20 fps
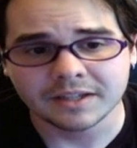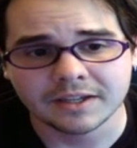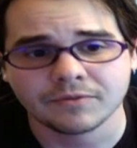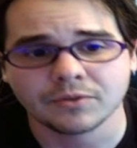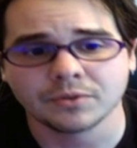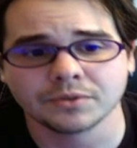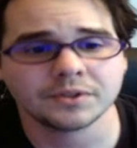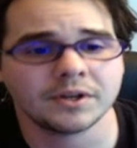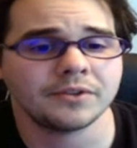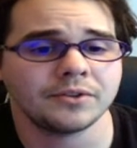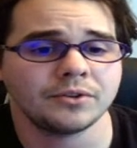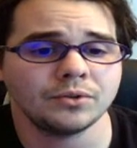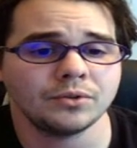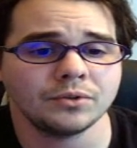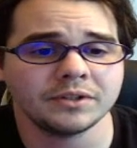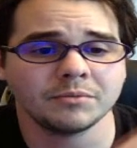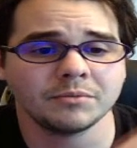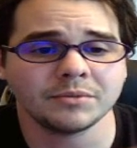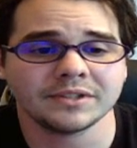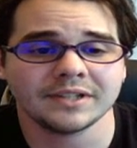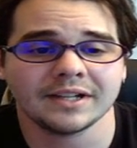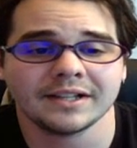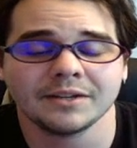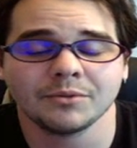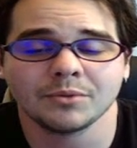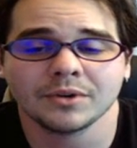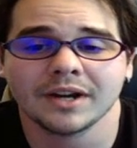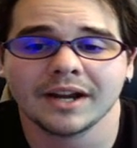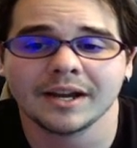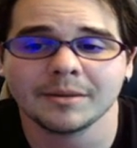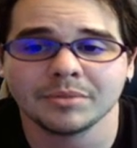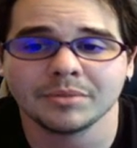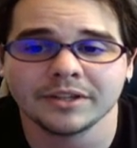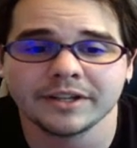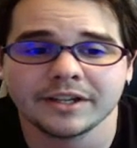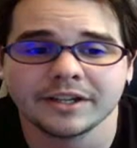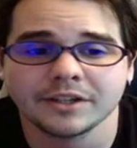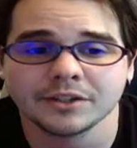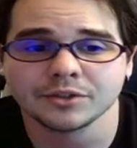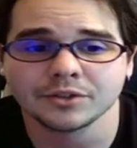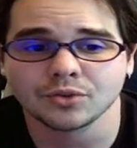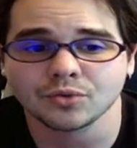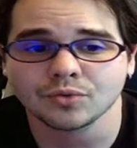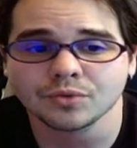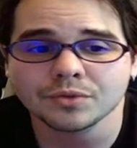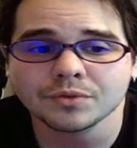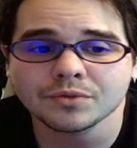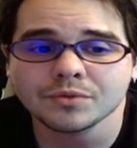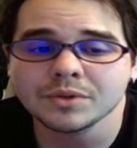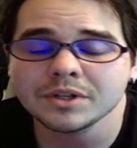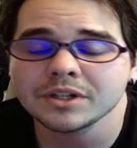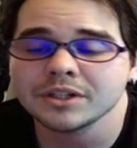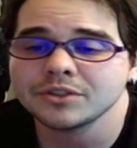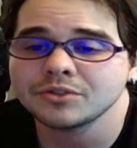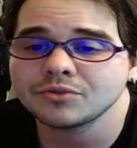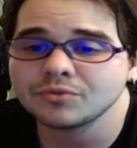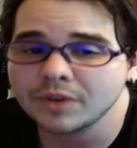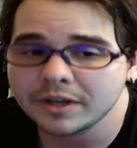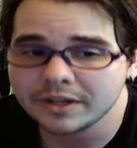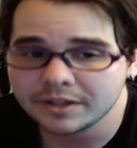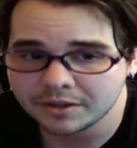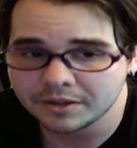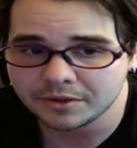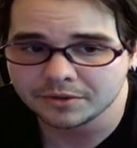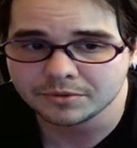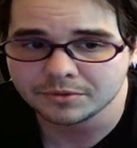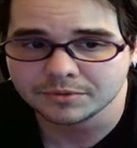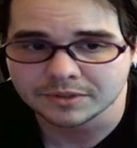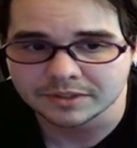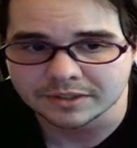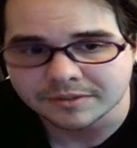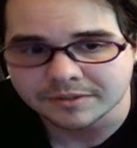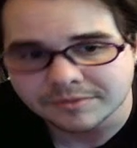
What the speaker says: If you saw the dueling with Deli where I played True Dracos